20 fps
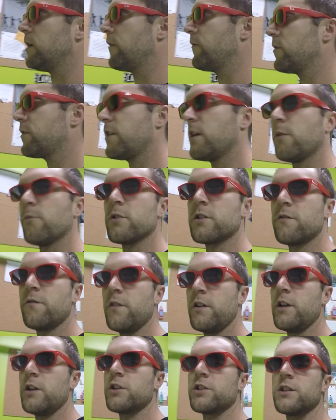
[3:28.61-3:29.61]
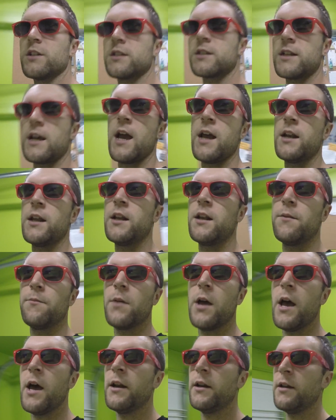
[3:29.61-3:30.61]
everything was finished and
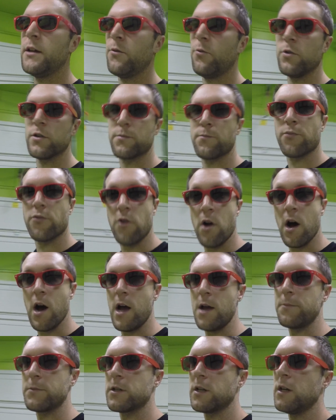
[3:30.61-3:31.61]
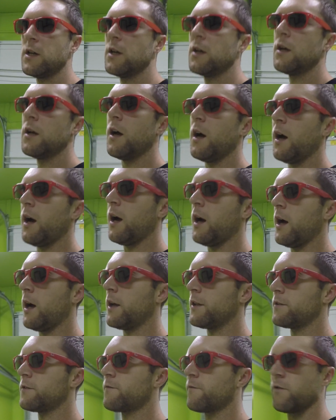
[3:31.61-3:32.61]
sanded, and it was primed
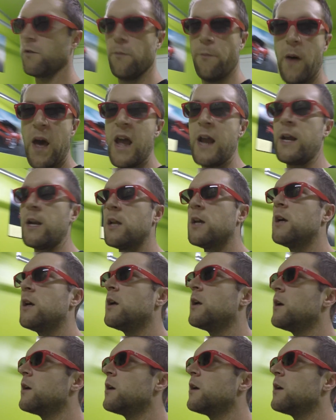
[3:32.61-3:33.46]
for the paint.